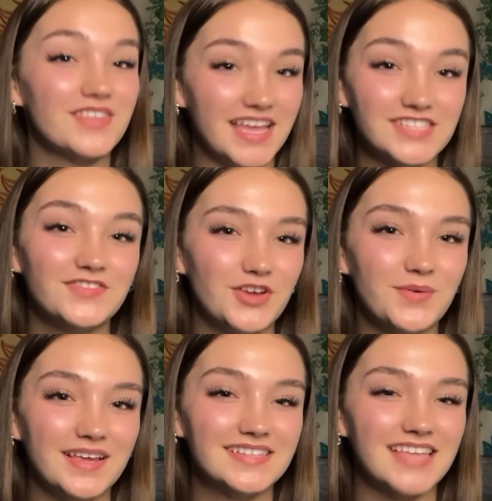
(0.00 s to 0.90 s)
over the next few
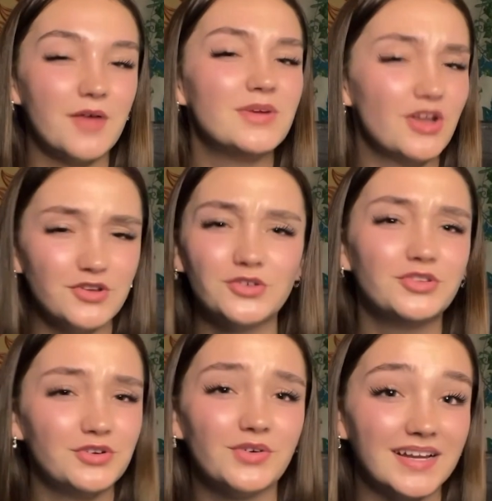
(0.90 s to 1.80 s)
weeks, and we know you'll
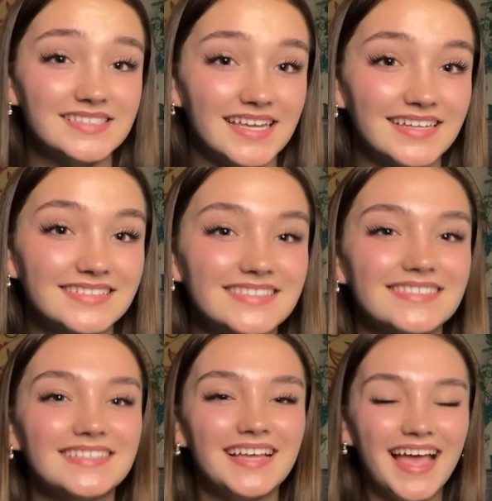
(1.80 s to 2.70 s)
do great,
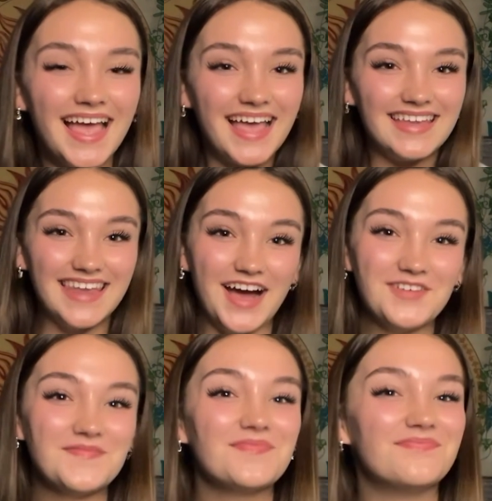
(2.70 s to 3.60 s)
Saints.
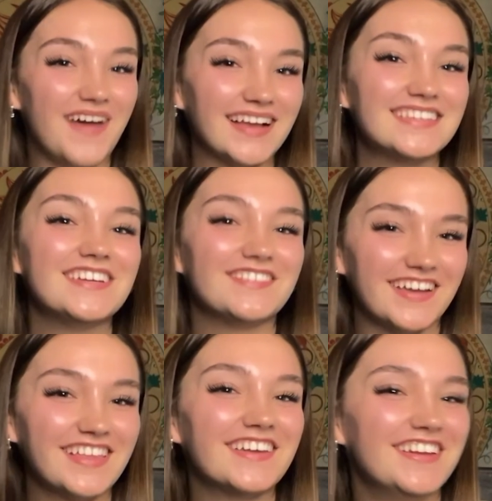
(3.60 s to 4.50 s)
Now, back to your
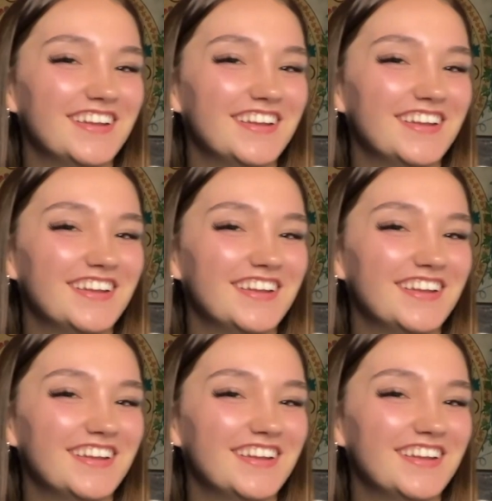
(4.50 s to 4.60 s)
regular